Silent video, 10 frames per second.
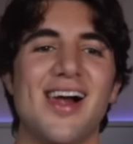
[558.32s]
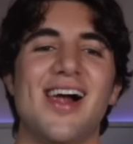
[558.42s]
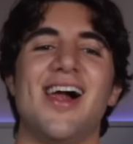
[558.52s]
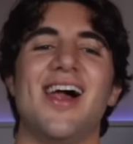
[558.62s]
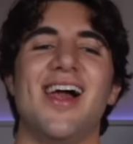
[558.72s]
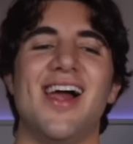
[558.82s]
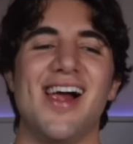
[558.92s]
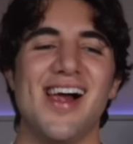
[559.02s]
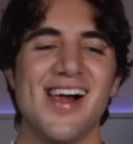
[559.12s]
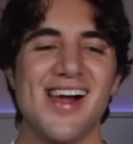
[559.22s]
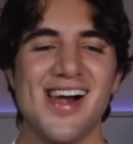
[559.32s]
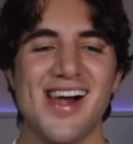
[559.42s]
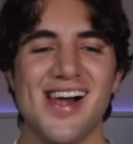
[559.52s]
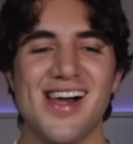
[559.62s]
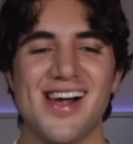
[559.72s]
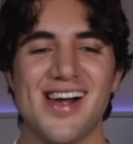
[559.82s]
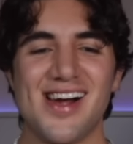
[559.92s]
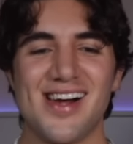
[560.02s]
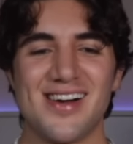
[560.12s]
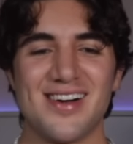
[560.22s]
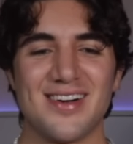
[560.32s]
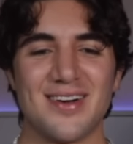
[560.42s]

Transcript: (silent)